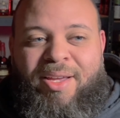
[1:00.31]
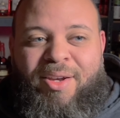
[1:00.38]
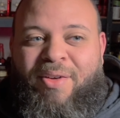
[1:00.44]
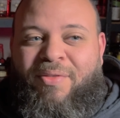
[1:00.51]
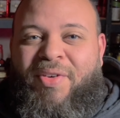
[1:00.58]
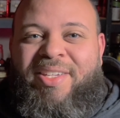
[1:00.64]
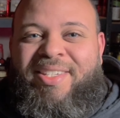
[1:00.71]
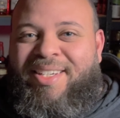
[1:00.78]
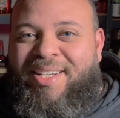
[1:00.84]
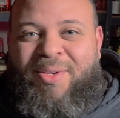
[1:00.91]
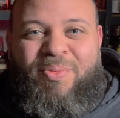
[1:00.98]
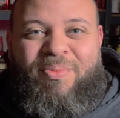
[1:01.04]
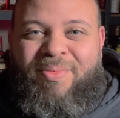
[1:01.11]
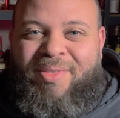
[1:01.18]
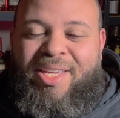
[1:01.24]
you know visited
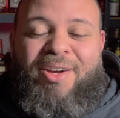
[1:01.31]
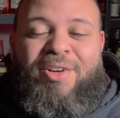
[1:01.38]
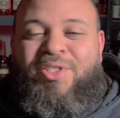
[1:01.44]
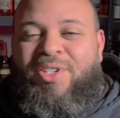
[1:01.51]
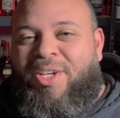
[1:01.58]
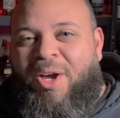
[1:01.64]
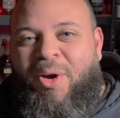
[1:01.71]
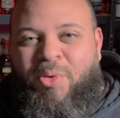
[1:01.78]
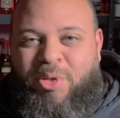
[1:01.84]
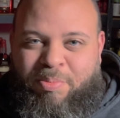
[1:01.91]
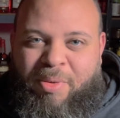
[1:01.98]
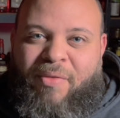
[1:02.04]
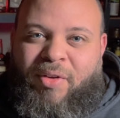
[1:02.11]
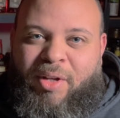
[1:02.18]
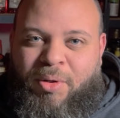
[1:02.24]
years ago was
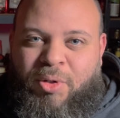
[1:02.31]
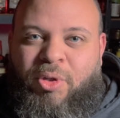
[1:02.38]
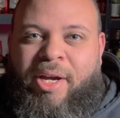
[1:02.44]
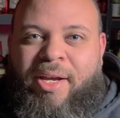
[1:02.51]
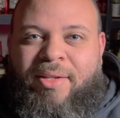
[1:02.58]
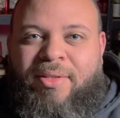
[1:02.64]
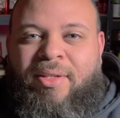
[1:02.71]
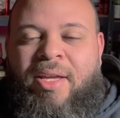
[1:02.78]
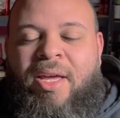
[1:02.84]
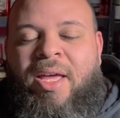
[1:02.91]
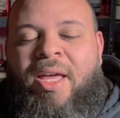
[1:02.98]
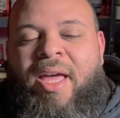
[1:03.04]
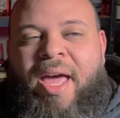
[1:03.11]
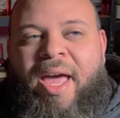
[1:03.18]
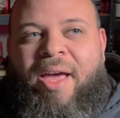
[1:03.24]
Buffalo Trace,
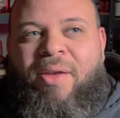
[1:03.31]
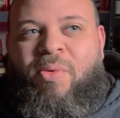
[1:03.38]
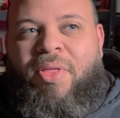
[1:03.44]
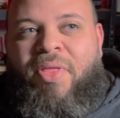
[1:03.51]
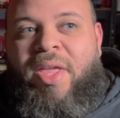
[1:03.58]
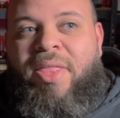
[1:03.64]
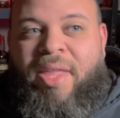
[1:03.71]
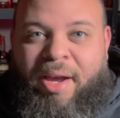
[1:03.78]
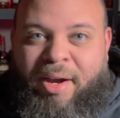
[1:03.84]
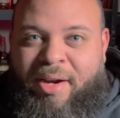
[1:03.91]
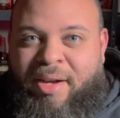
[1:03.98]
and within there,